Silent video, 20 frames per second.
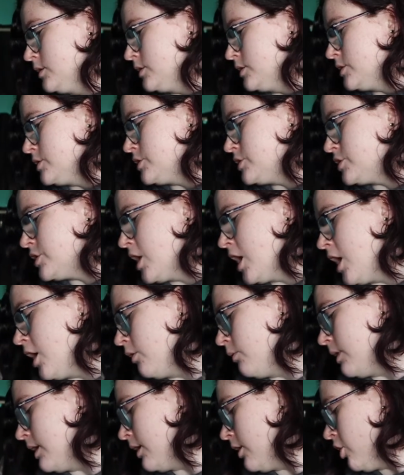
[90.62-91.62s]
So
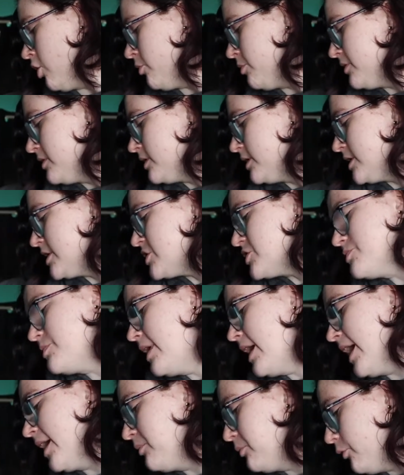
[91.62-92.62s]
we open this
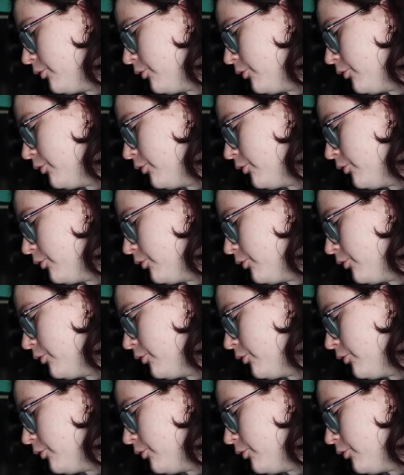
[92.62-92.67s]
bad